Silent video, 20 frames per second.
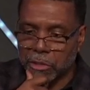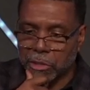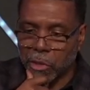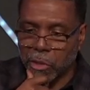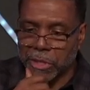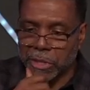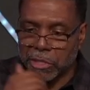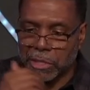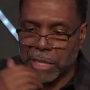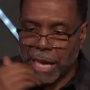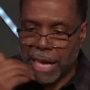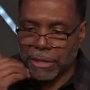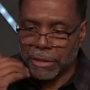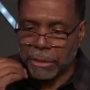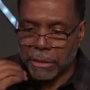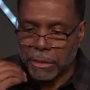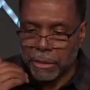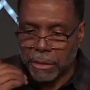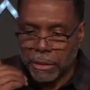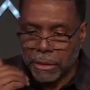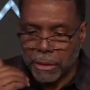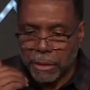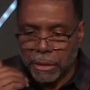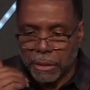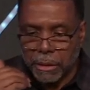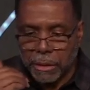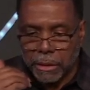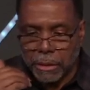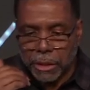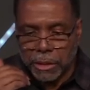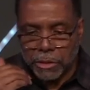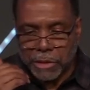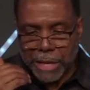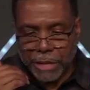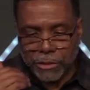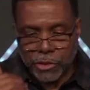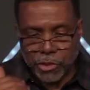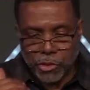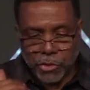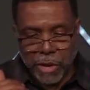So it's not it's
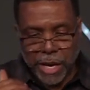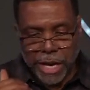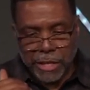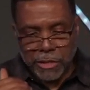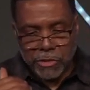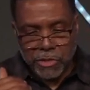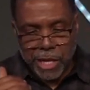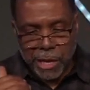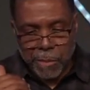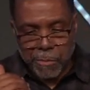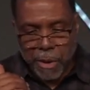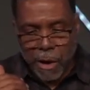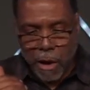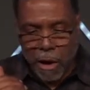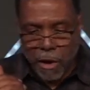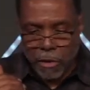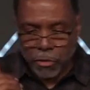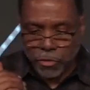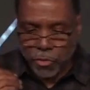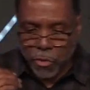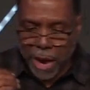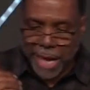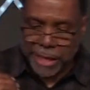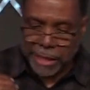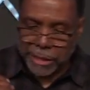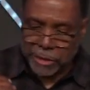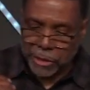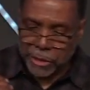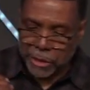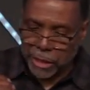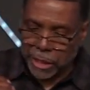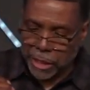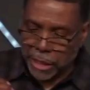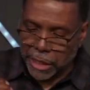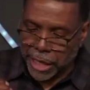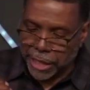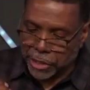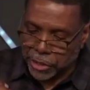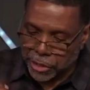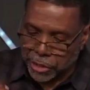not strange that Paul's writing to the
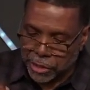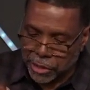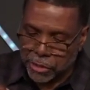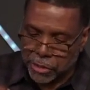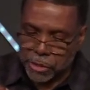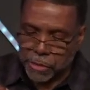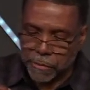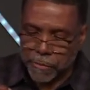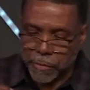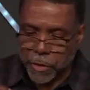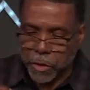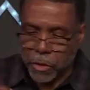Galatians